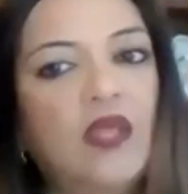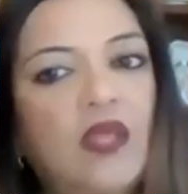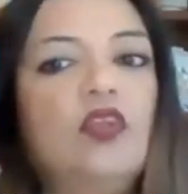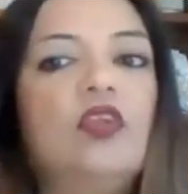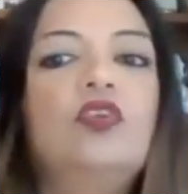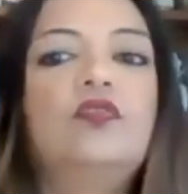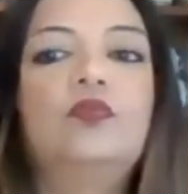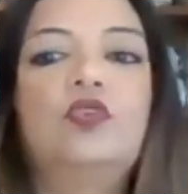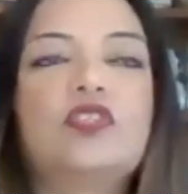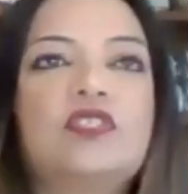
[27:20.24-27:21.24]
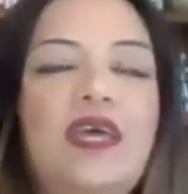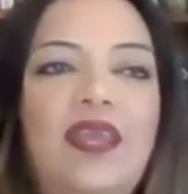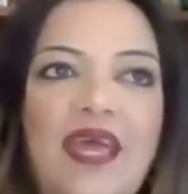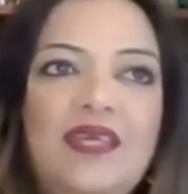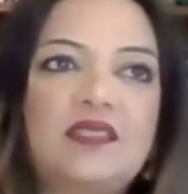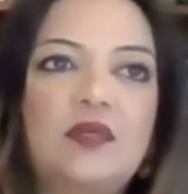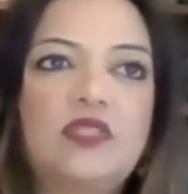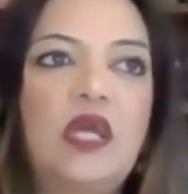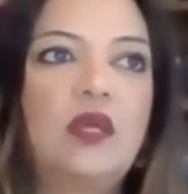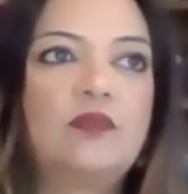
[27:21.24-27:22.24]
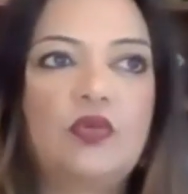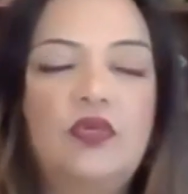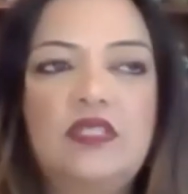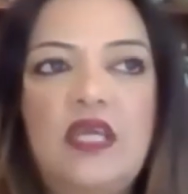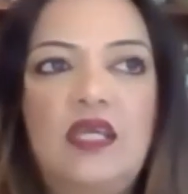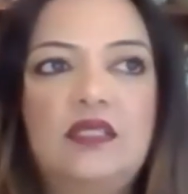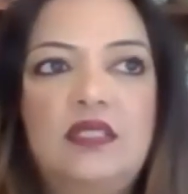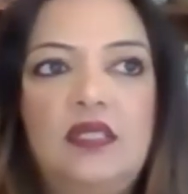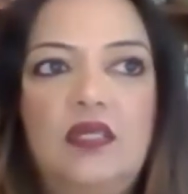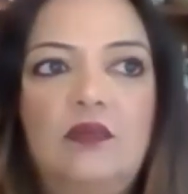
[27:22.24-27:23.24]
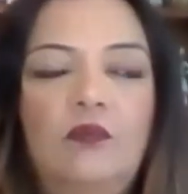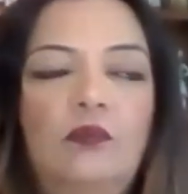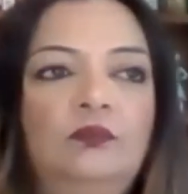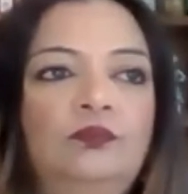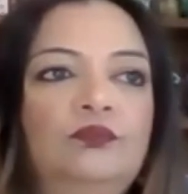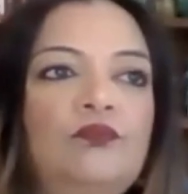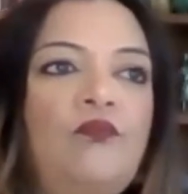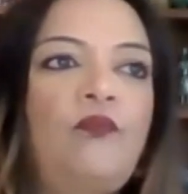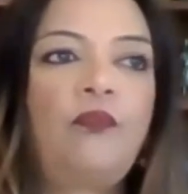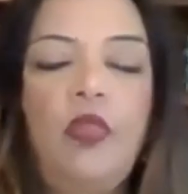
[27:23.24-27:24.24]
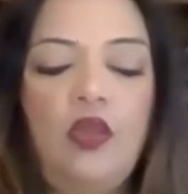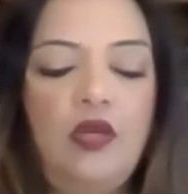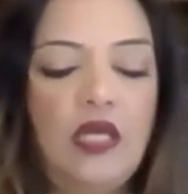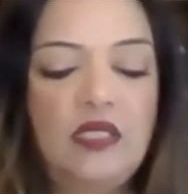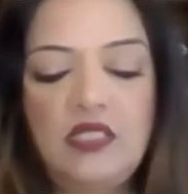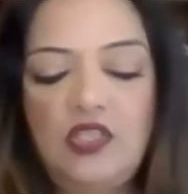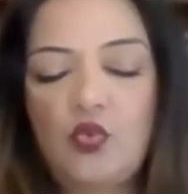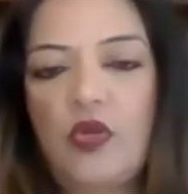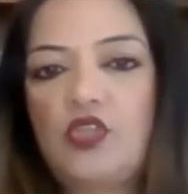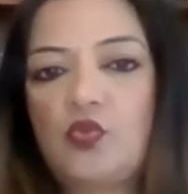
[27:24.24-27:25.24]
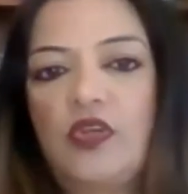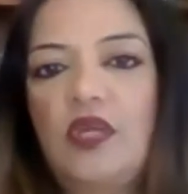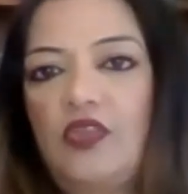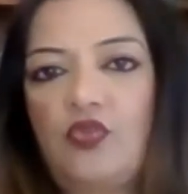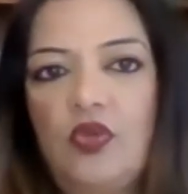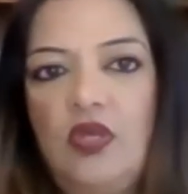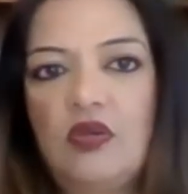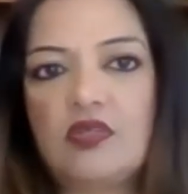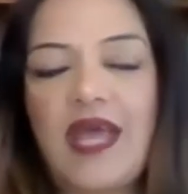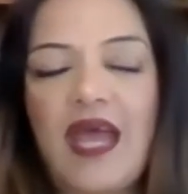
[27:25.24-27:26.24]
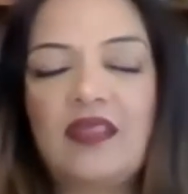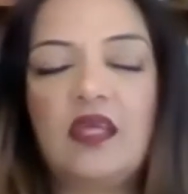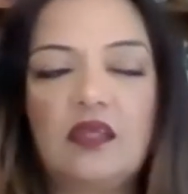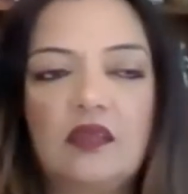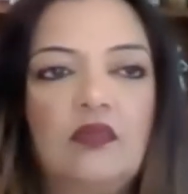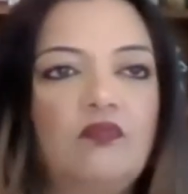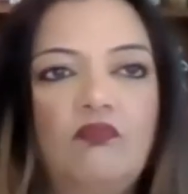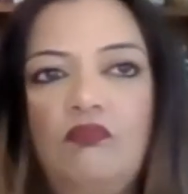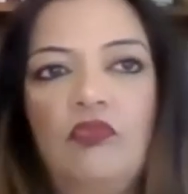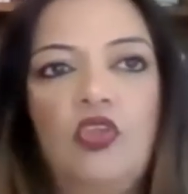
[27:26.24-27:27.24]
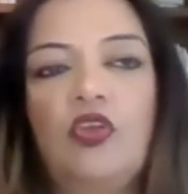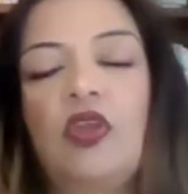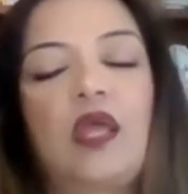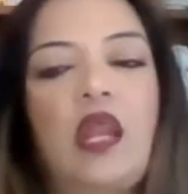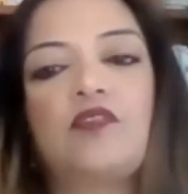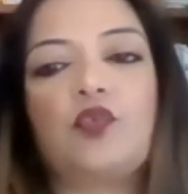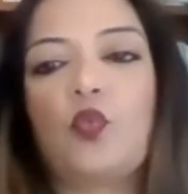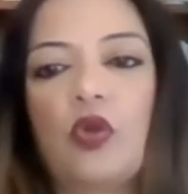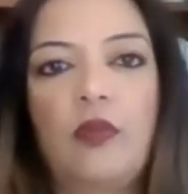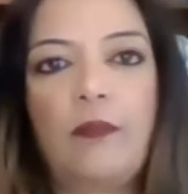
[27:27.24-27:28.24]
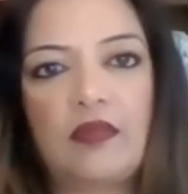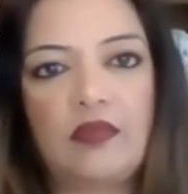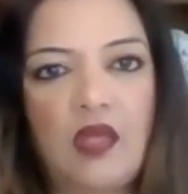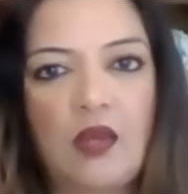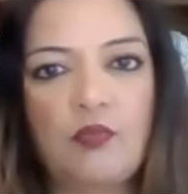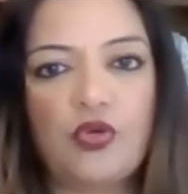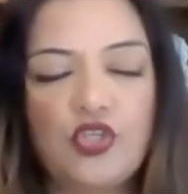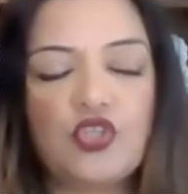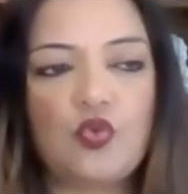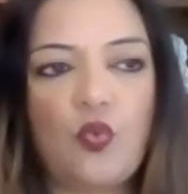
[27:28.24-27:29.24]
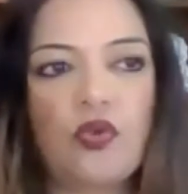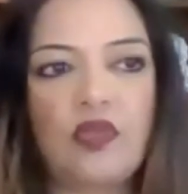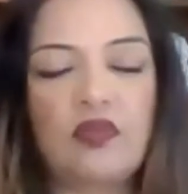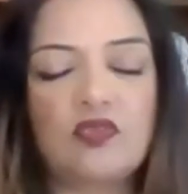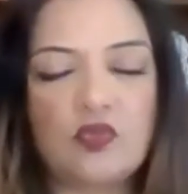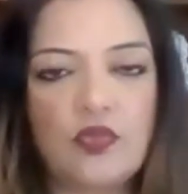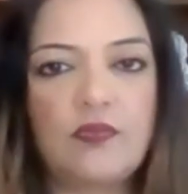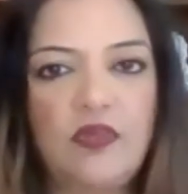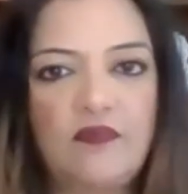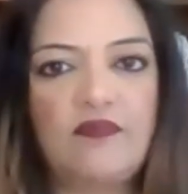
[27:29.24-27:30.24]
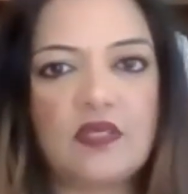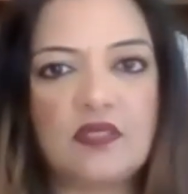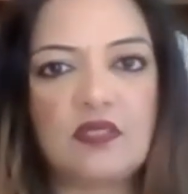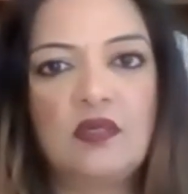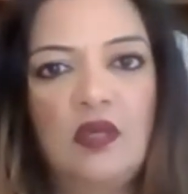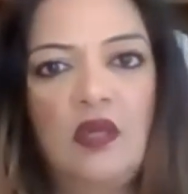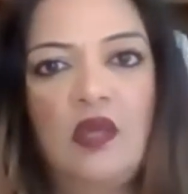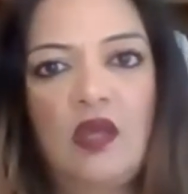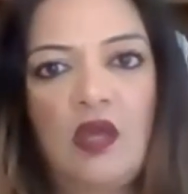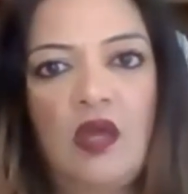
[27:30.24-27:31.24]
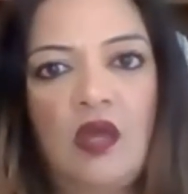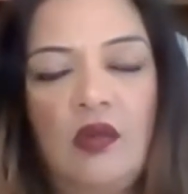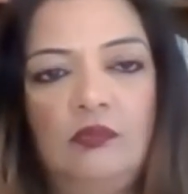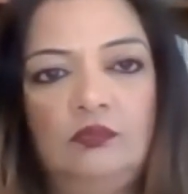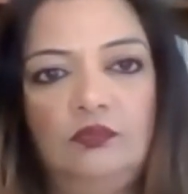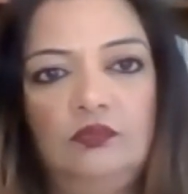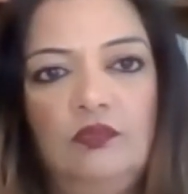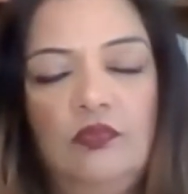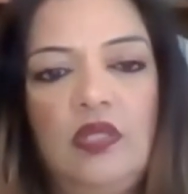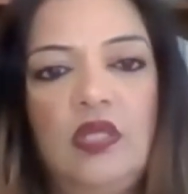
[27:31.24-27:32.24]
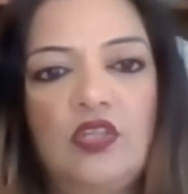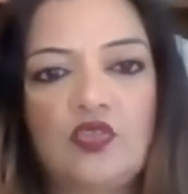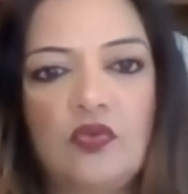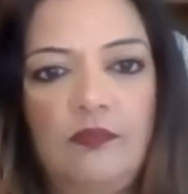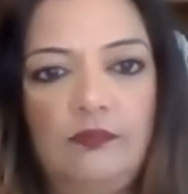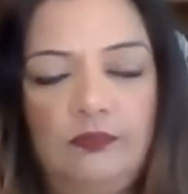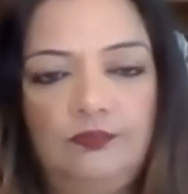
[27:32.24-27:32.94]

and your son has some time, so he's 18, 19, 20, 20, you got 3 years. I think you're not going to have to worry about that. I'm pretty sure that there's going to be a fix in the interim.